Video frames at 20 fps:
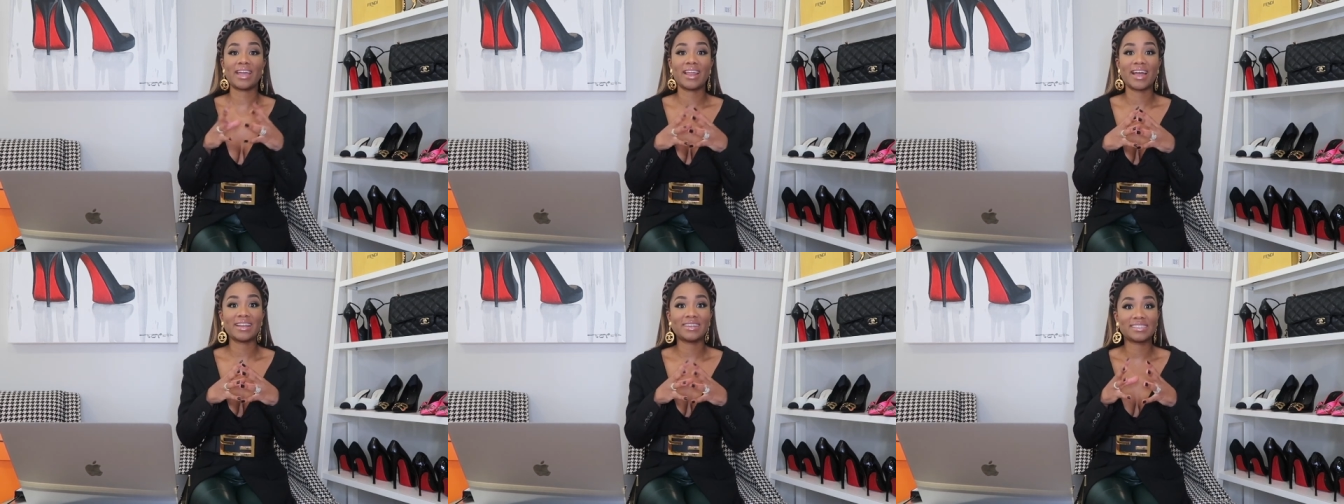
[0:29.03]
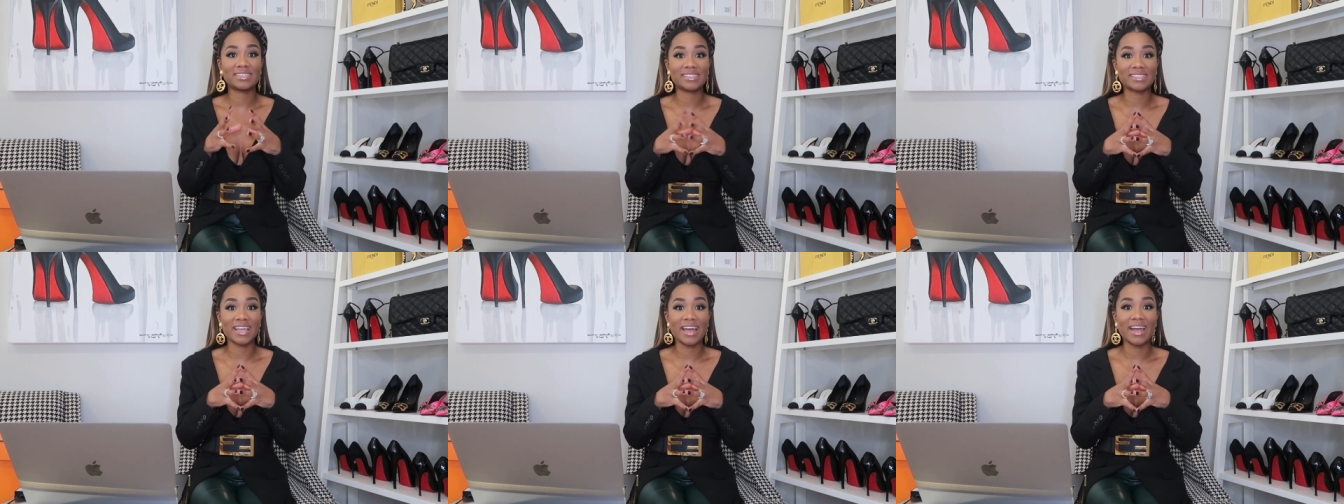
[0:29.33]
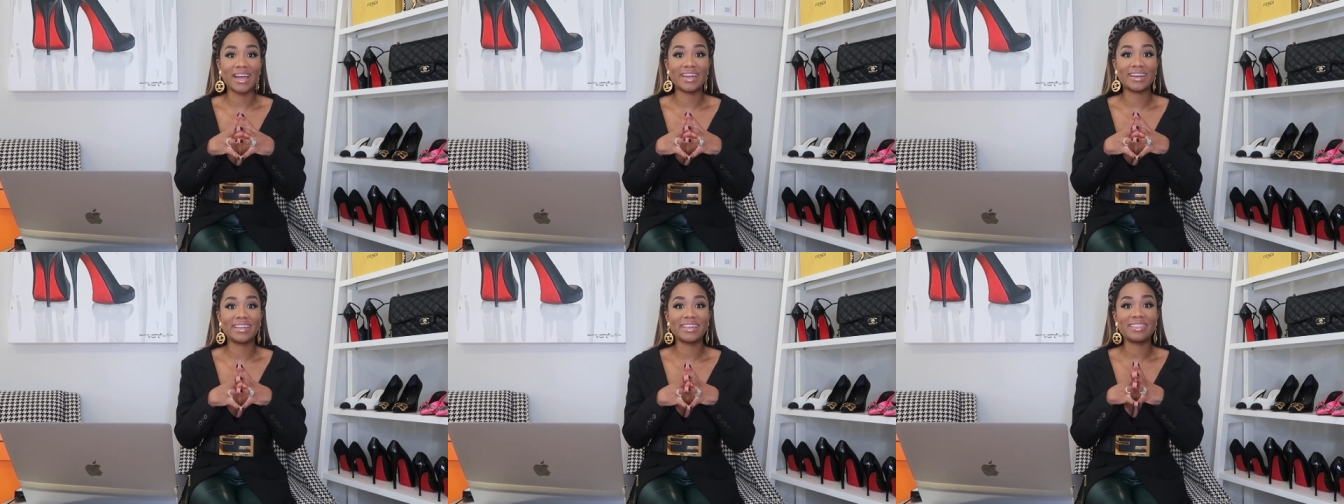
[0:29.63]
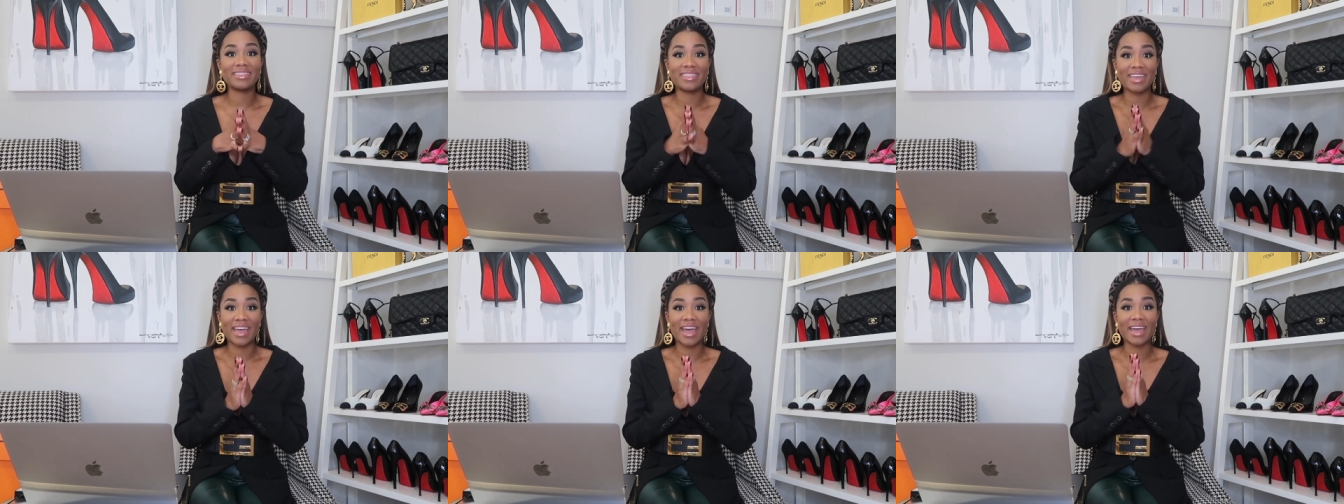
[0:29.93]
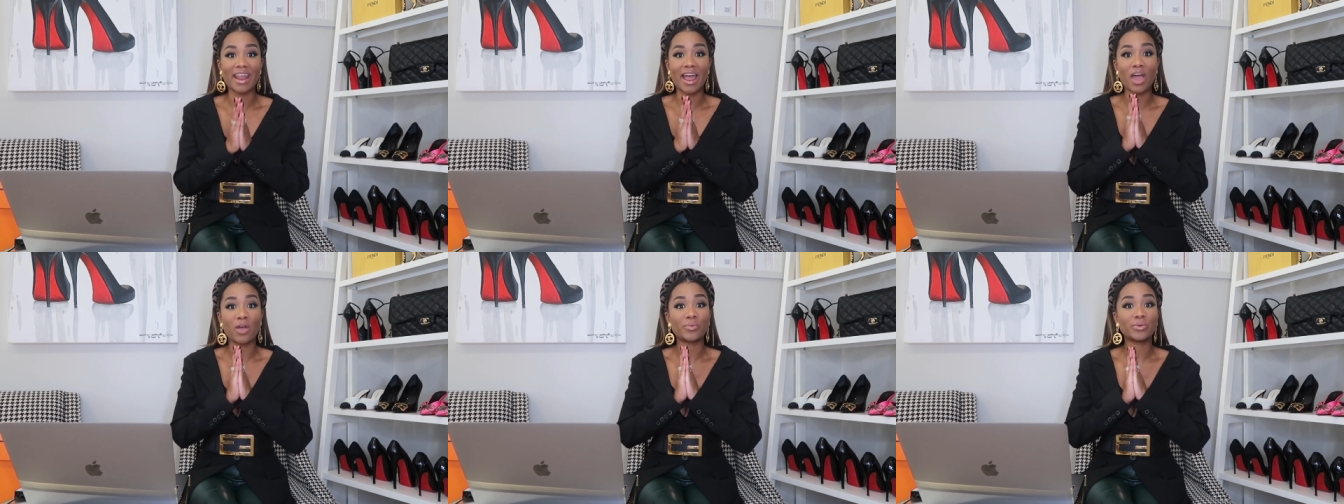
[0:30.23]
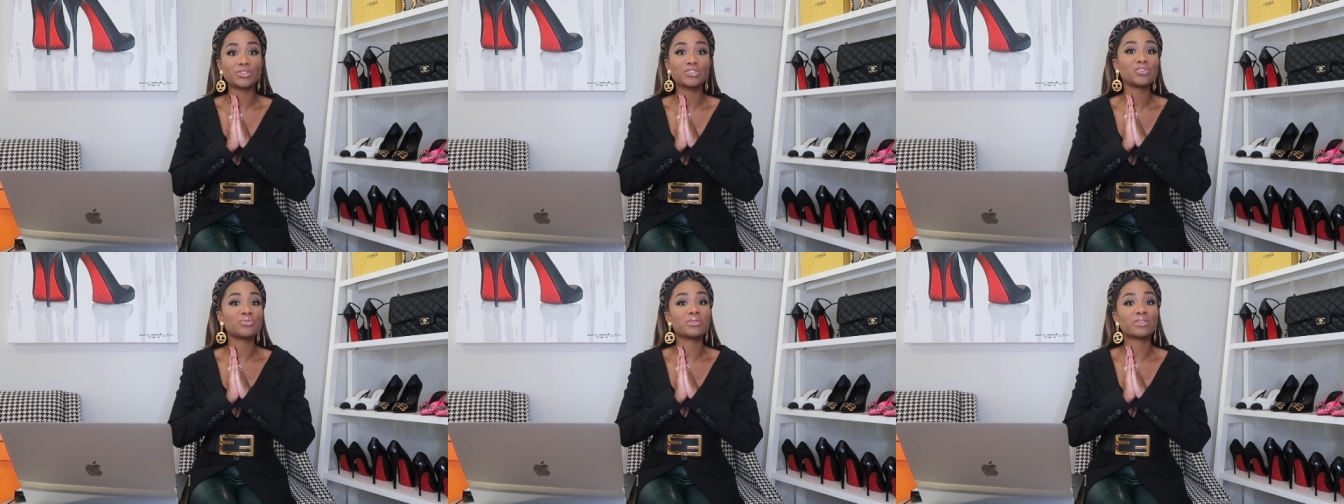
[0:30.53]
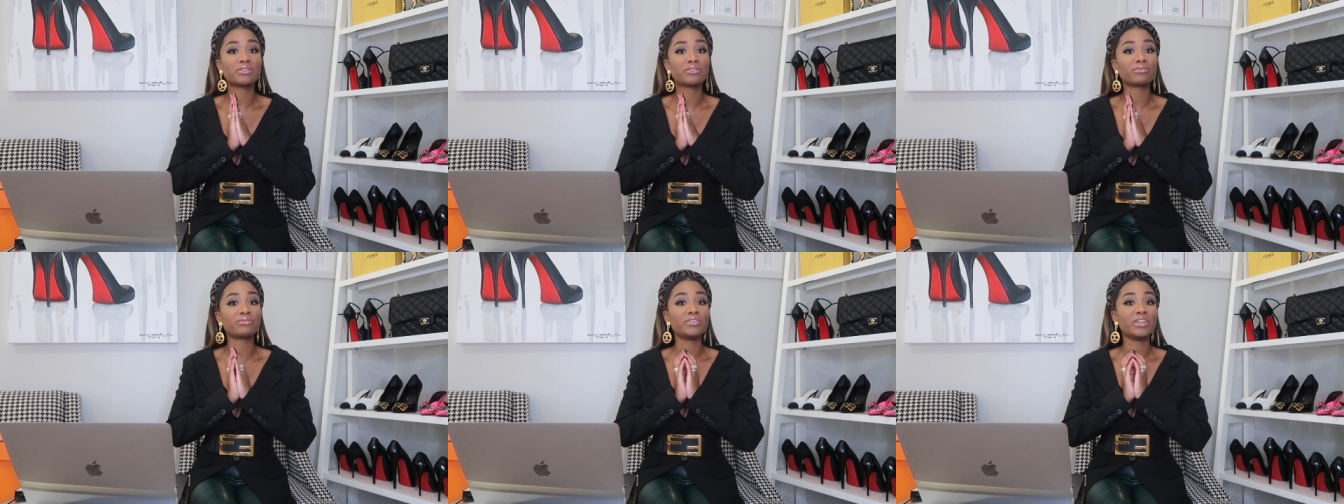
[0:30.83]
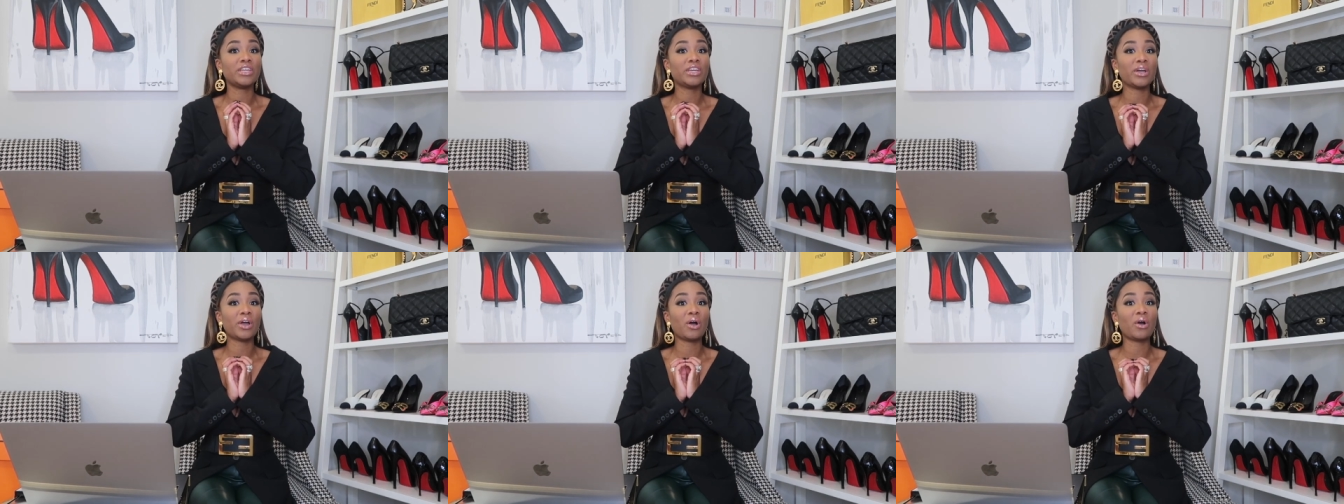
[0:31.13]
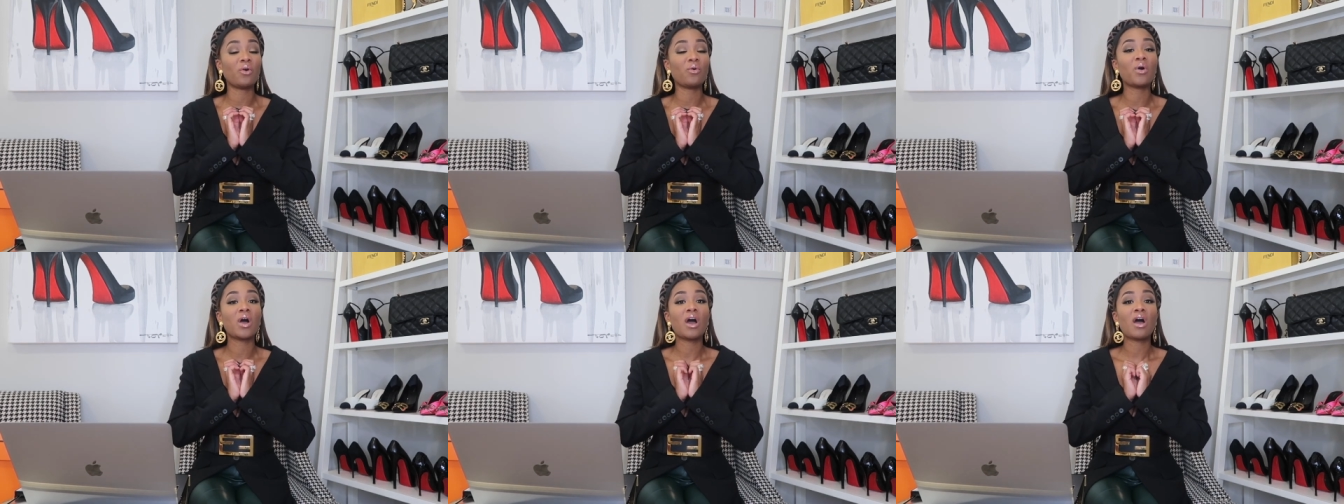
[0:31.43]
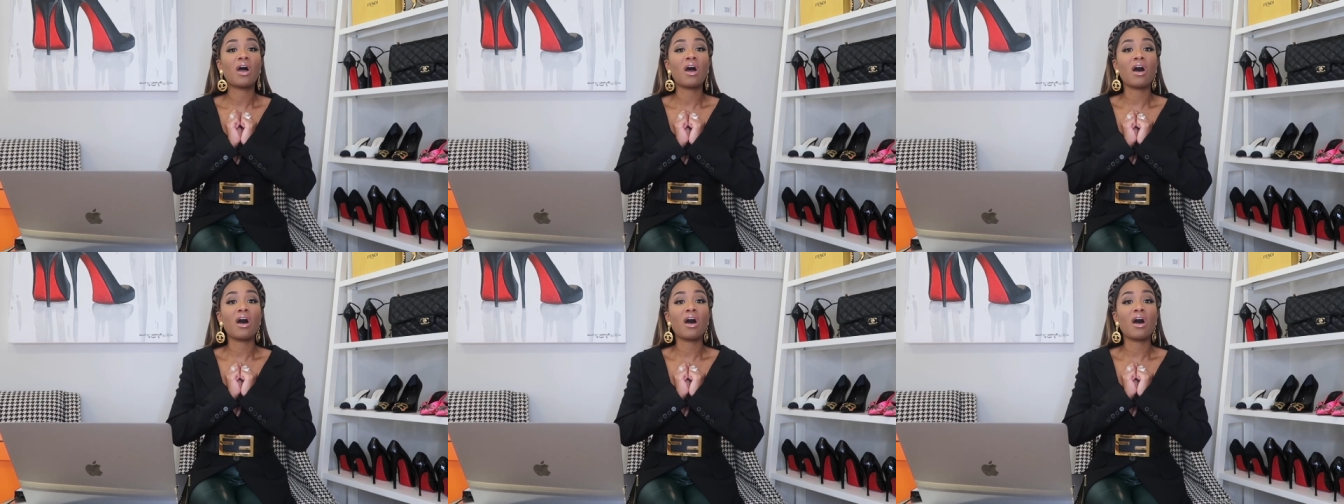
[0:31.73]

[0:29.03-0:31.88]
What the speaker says: and I decided that I would do a little video